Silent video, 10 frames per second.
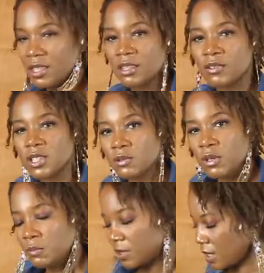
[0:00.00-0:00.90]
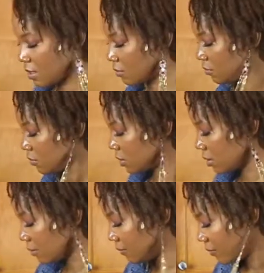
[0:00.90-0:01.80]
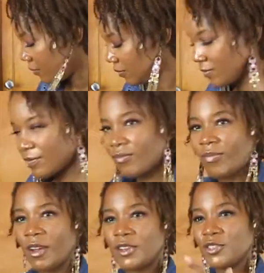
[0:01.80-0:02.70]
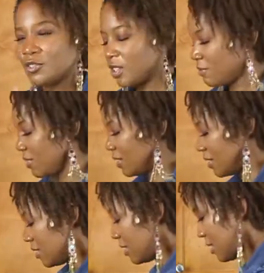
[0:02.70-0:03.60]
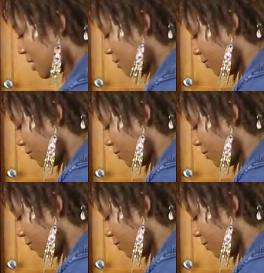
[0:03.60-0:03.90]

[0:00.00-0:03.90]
those sweet potatoes. Could you come get this